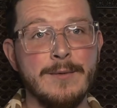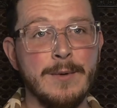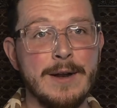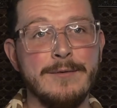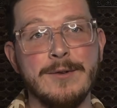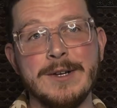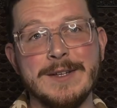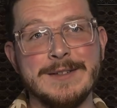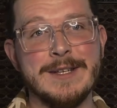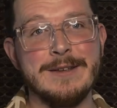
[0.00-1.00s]
whatever it
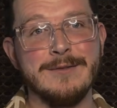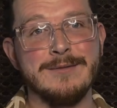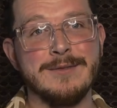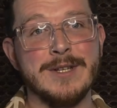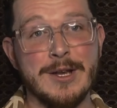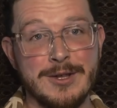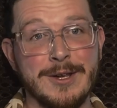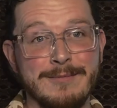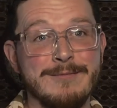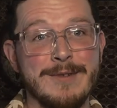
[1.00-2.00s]
is that you're
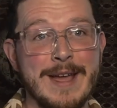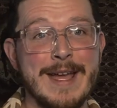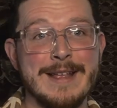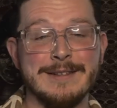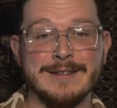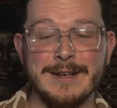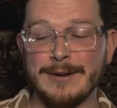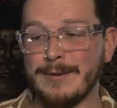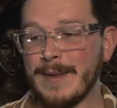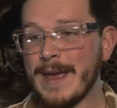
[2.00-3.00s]
touching. And so